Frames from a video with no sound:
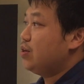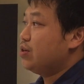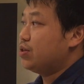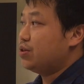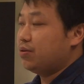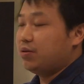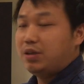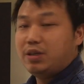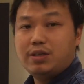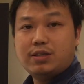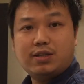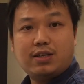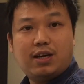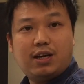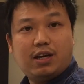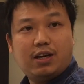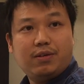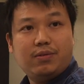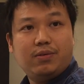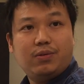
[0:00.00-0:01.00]
So this
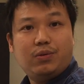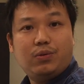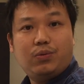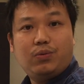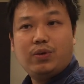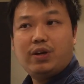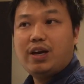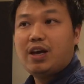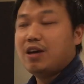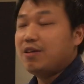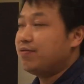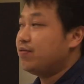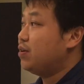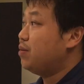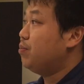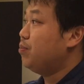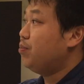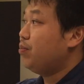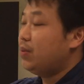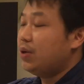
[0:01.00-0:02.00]
time we have a
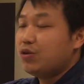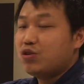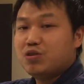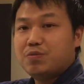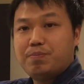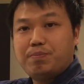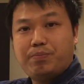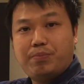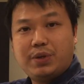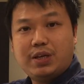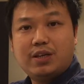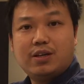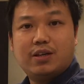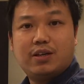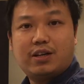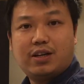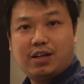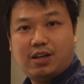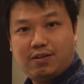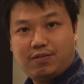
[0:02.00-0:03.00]
much bigger
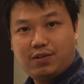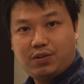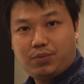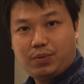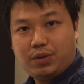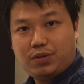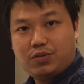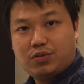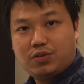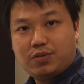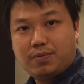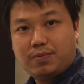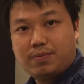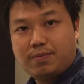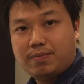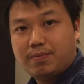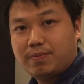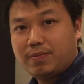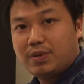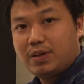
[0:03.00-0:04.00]
coverage,
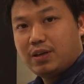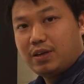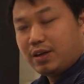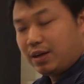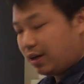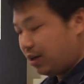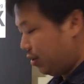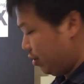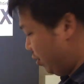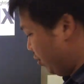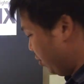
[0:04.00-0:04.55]
and